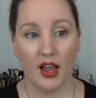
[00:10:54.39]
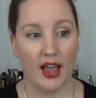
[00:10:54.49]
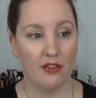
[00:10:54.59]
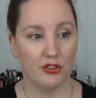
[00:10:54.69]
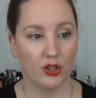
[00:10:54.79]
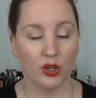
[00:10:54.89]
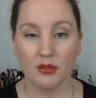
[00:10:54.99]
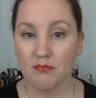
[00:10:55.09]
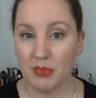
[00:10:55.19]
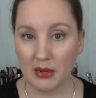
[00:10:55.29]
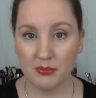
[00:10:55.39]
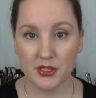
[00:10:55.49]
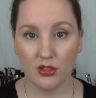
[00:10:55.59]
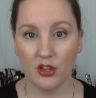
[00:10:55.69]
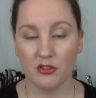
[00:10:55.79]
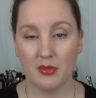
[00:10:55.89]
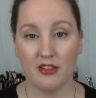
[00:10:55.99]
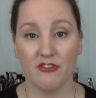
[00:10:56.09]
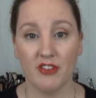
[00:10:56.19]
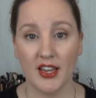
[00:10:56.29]
I haven't gotten bumps all over
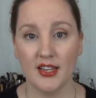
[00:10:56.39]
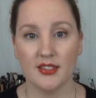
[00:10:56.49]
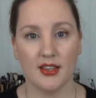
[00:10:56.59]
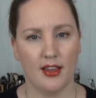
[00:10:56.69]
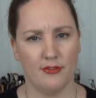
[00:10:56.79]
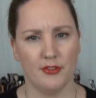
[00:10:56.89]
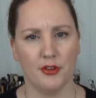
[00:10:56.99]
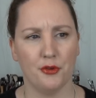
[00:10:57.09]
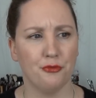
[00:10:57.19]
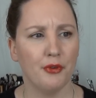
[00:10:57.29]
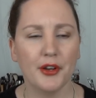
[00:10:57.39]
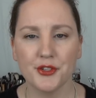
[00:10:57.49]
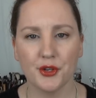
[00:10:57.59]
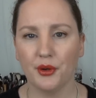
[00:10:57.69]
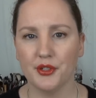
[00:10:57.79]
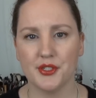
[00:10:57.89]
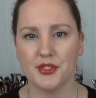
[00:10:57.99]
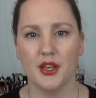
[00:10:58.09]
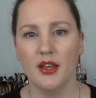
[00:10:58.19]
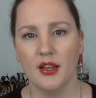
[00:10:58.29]
my face, I haven't gotten red
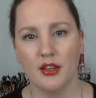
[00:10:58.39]
dots,